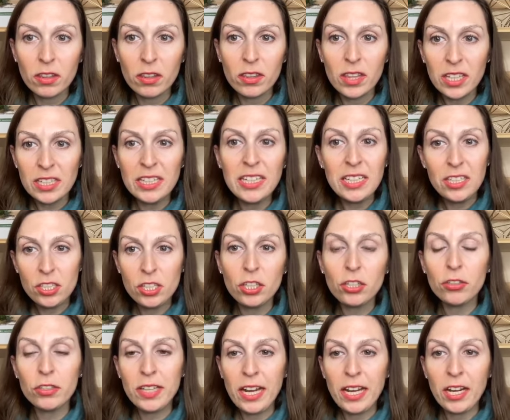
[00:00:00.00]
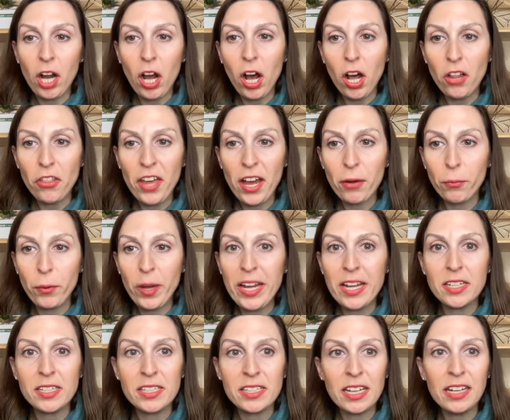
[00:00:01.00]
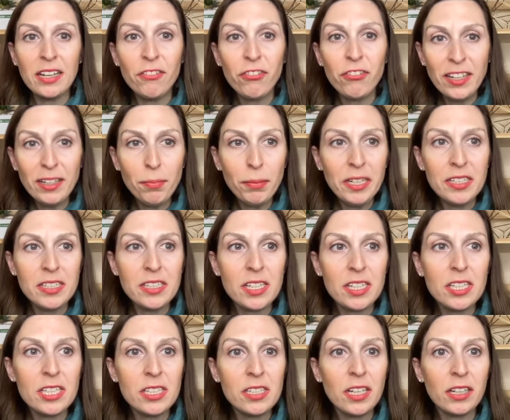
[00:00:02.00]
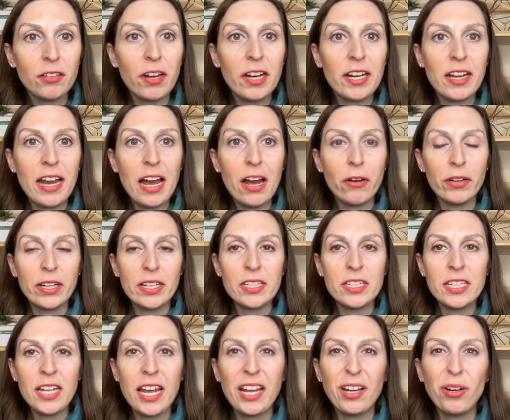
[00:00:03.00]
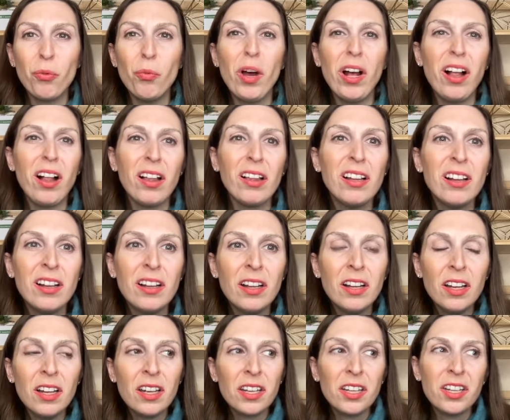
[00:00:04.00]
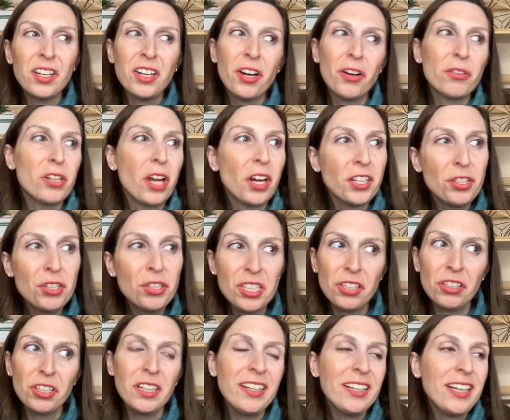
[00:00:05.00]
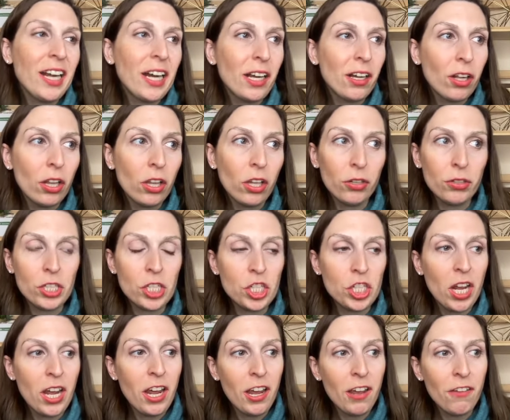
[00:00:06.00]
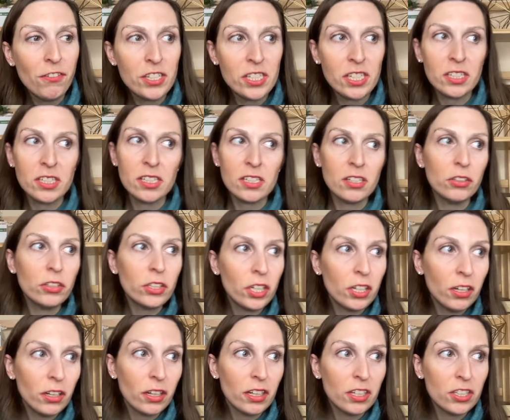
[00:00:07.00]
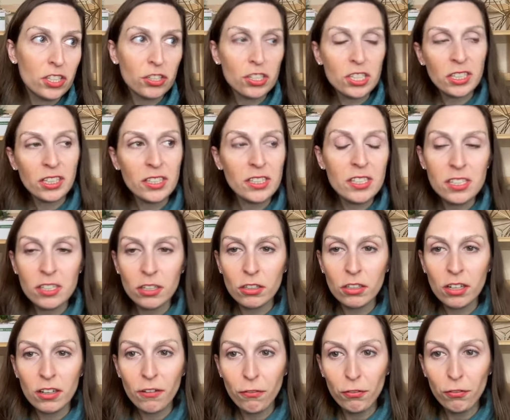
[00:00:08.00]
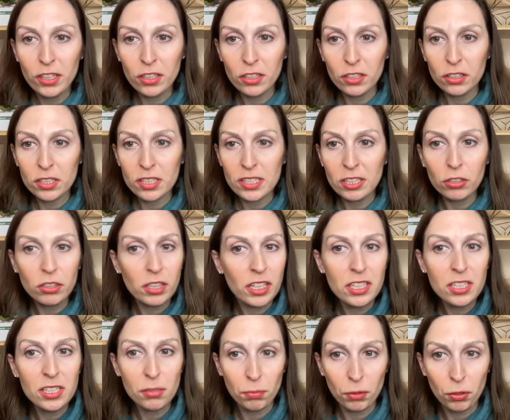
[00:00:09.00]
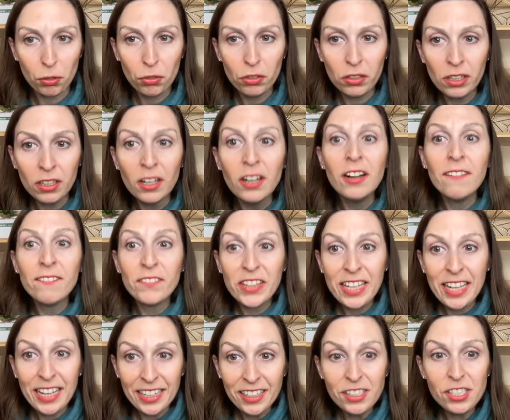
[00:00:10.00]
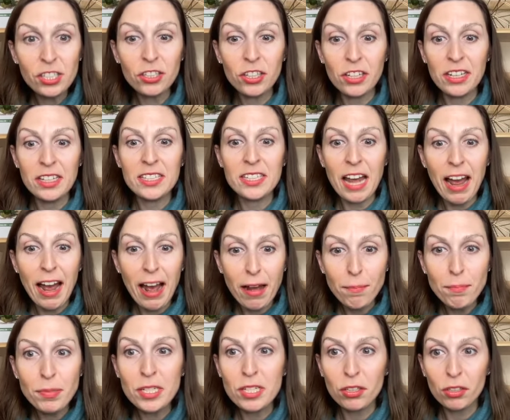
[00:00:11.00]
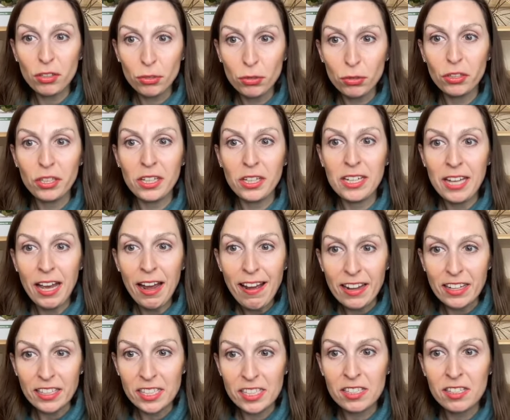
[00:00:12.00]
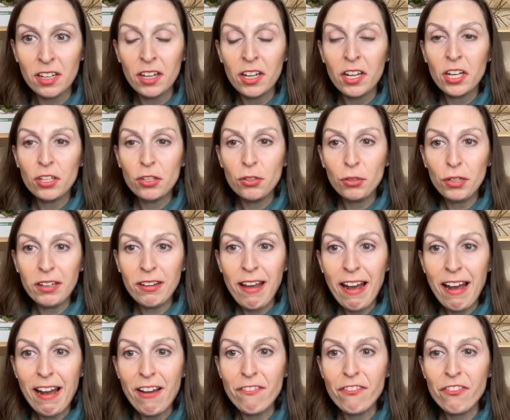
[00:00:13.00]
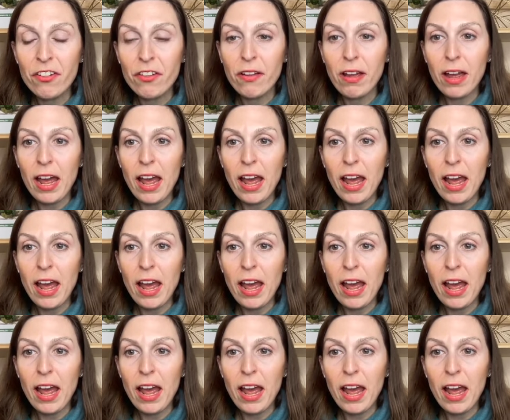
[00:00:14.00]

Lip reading: the need to create all that waste. And if anybody's listening right now and is saying, well, are you still going to get a close shave? Is your skin still going to feel silky smooth? The answer is absolutely yes. You can have